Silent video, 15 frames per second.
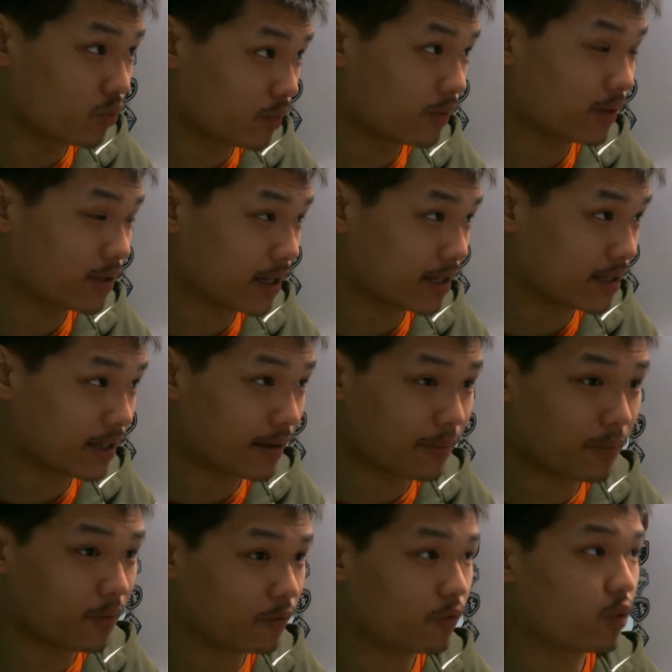as I said
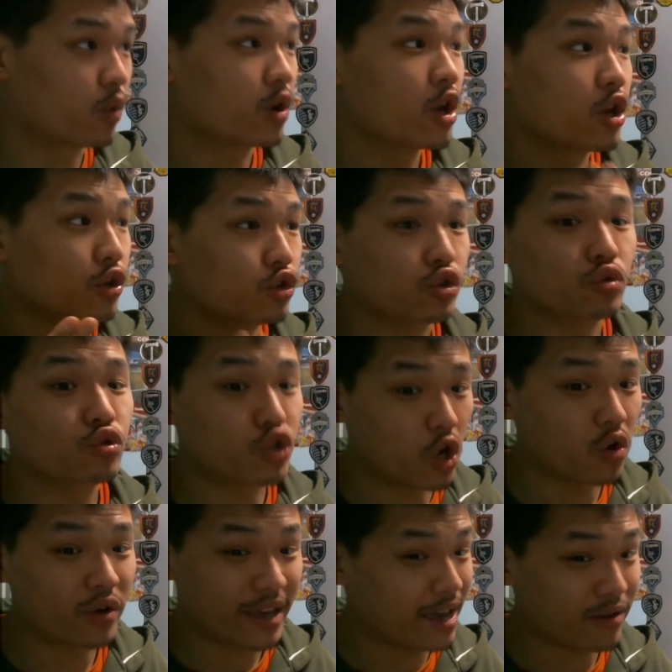before, you
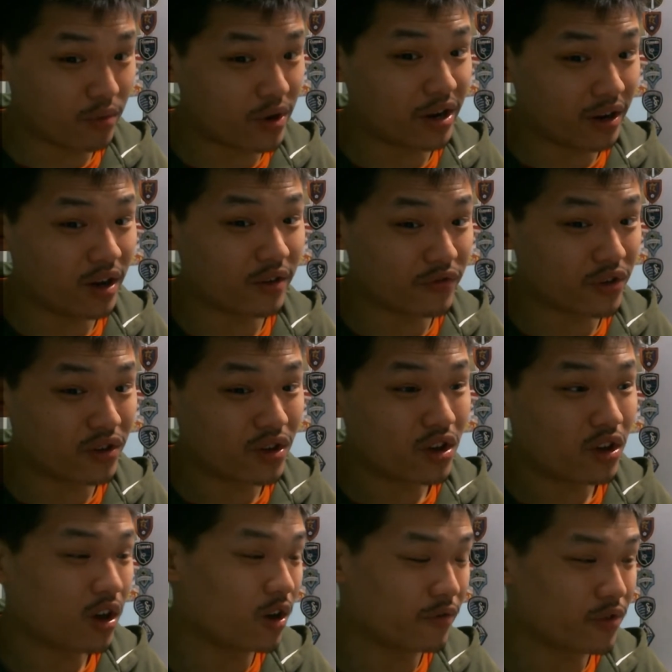don't get rid of
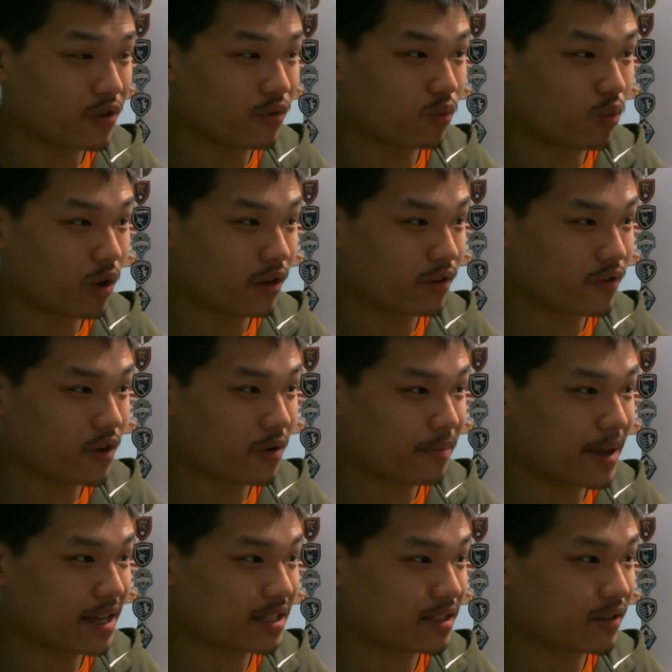one of your
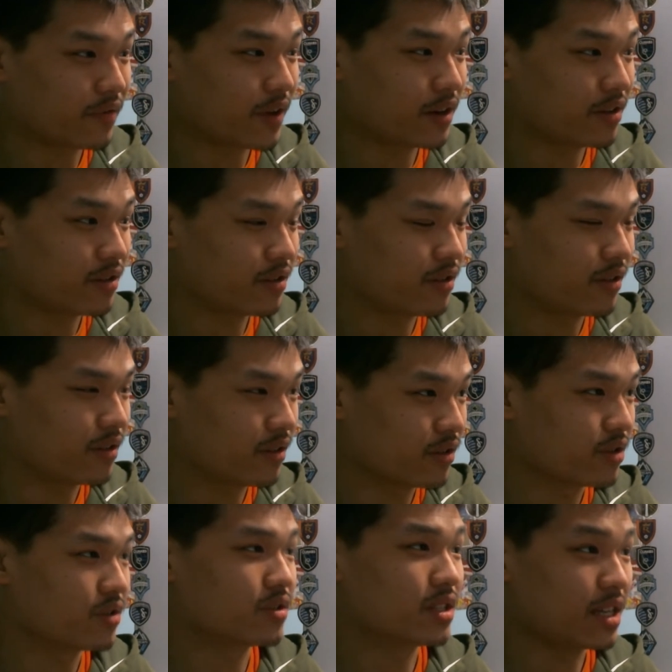best defender on
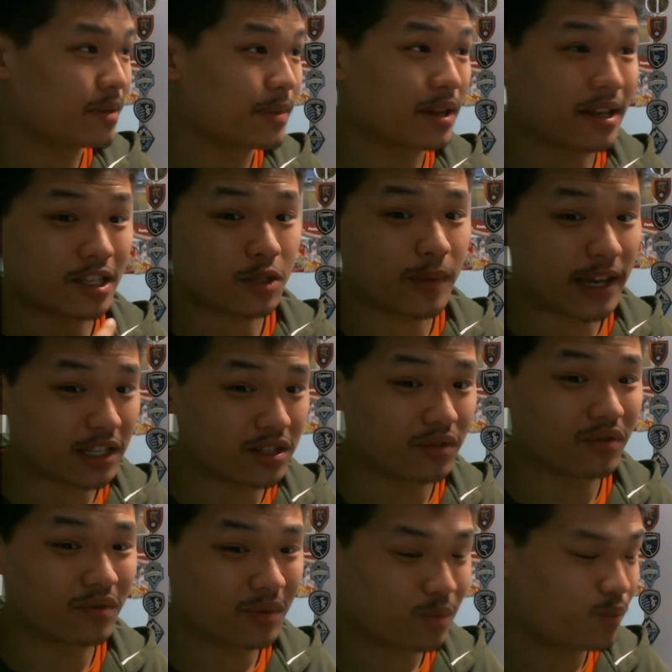your team and expect to
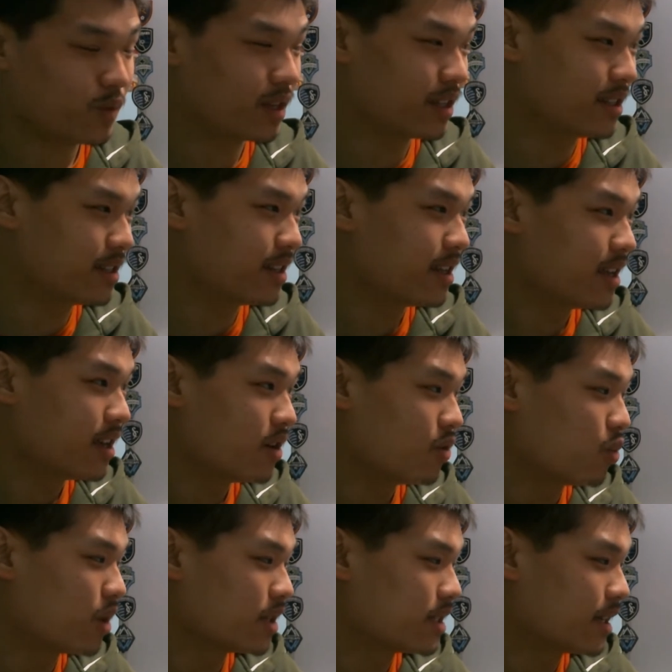
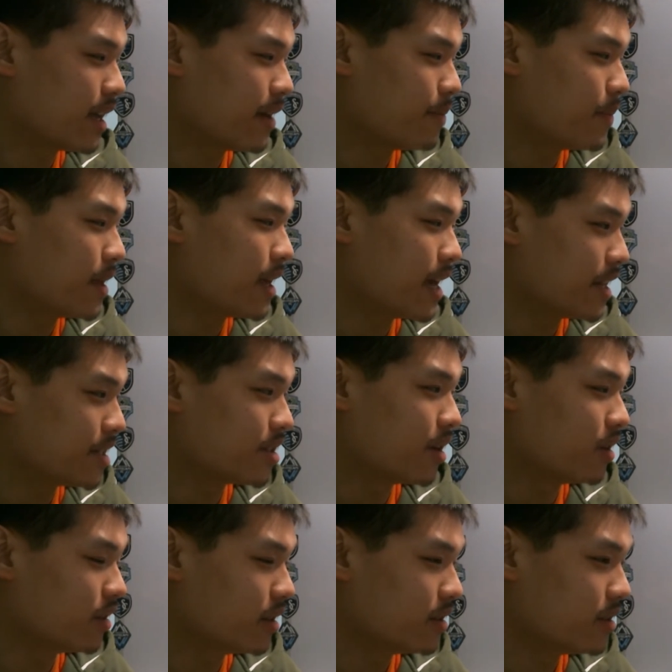once again be a
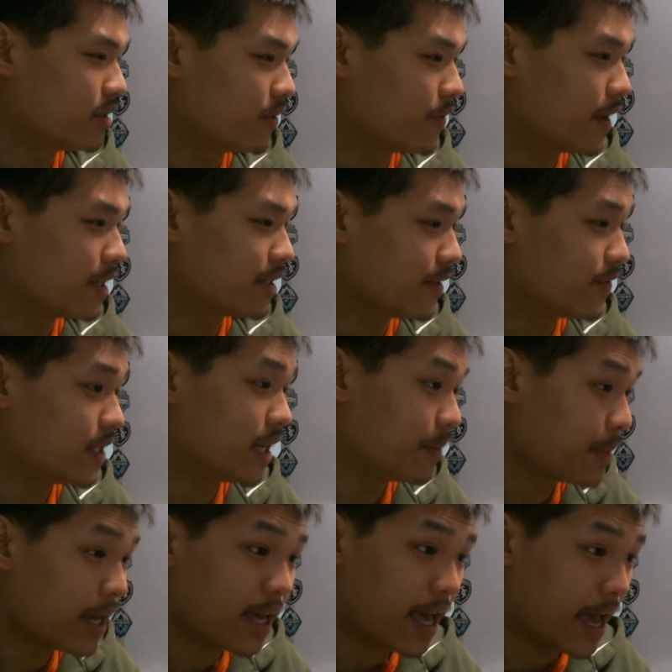solid defensive team,
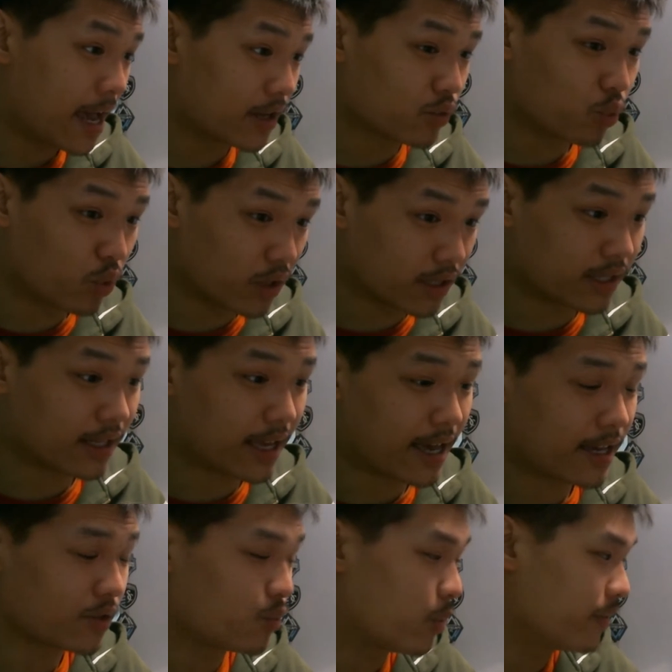as was the
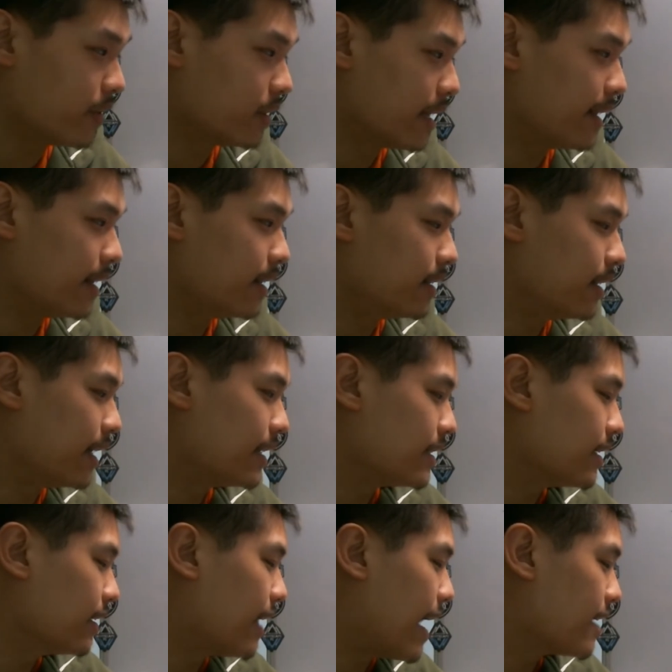case with Atlanta
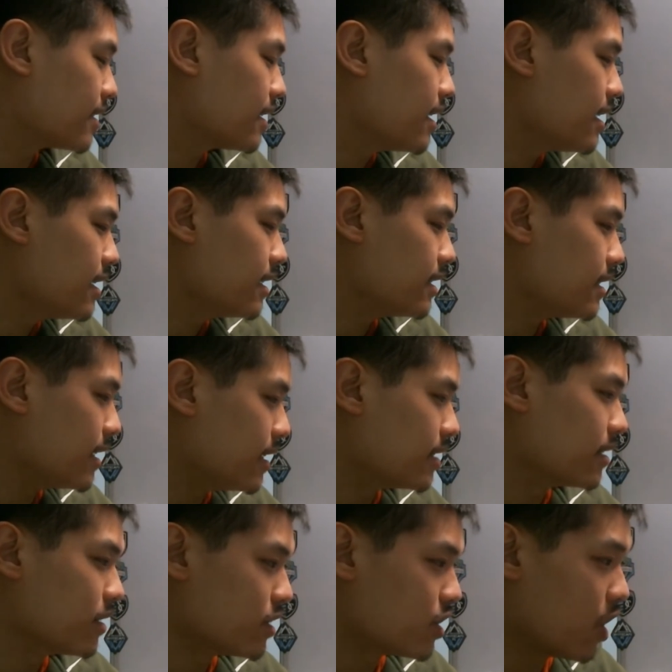last season.
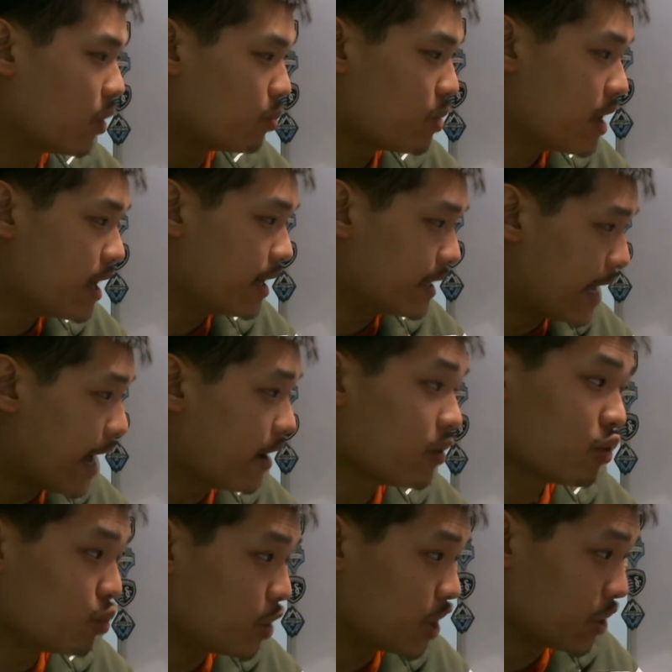So yeah,
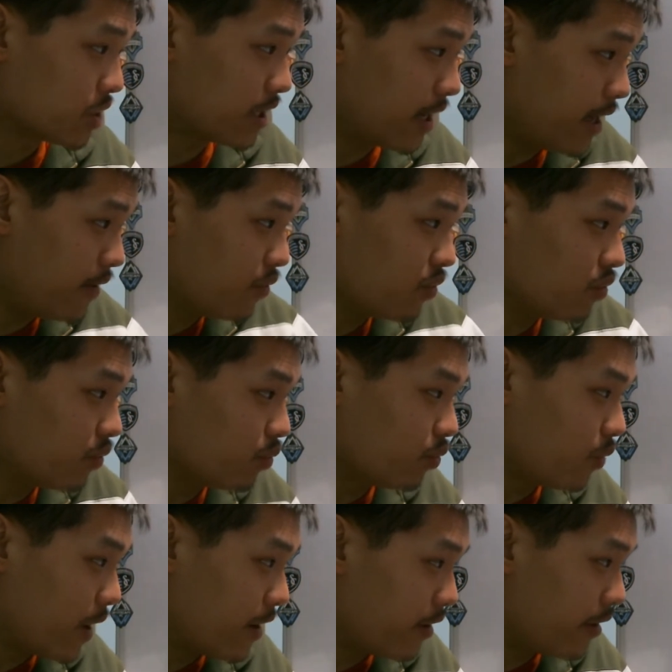we shall see
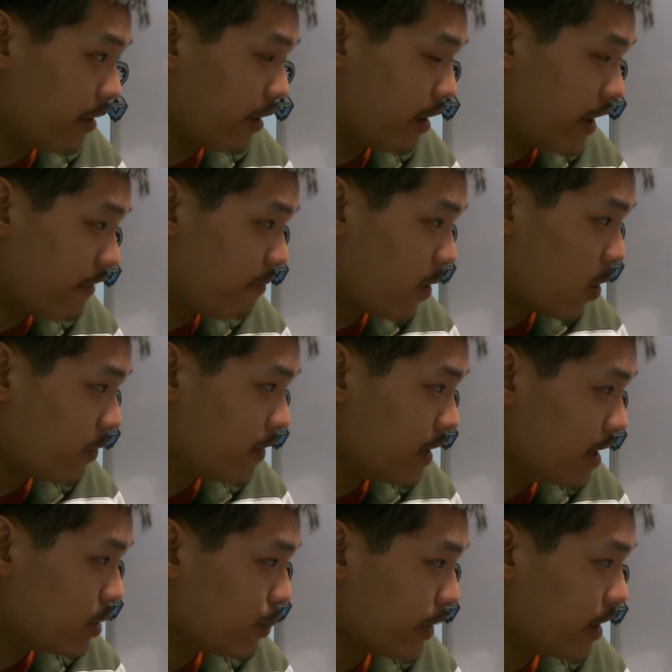whether or not if both of
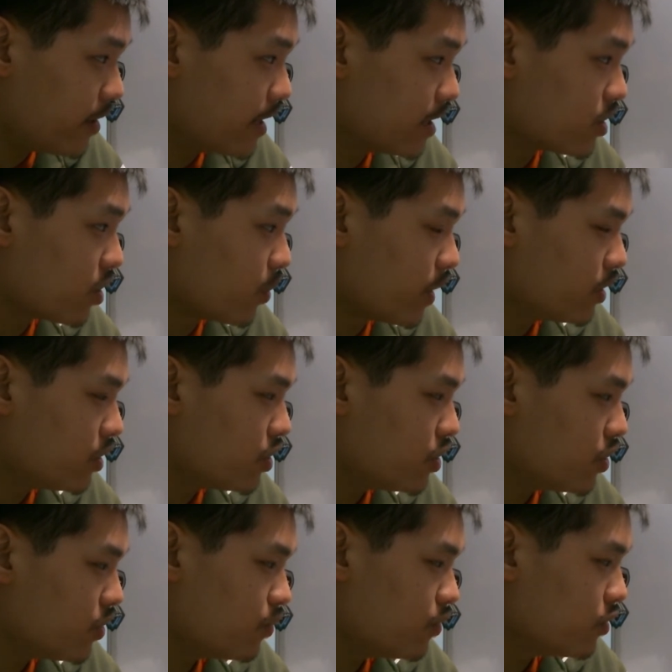these players is going
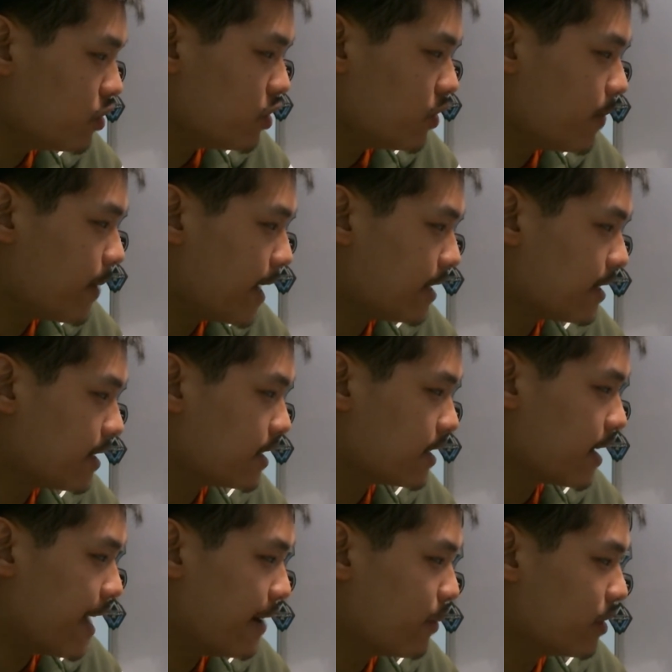to basically
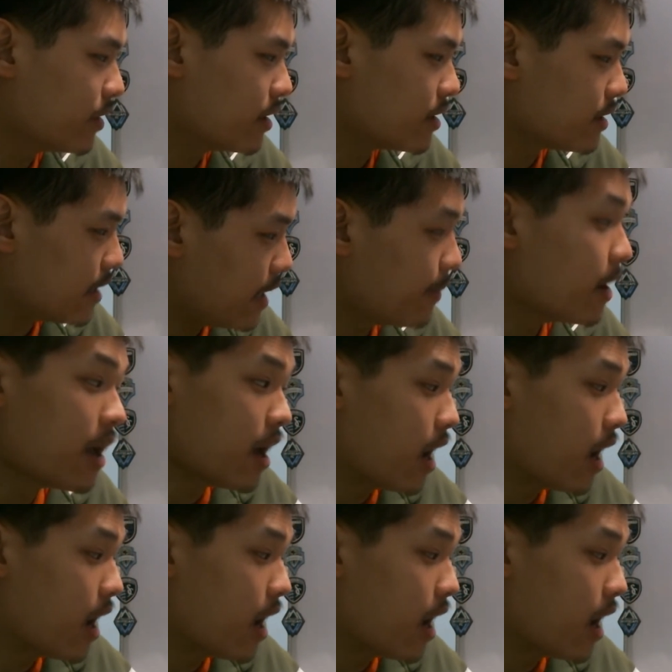sign with this team.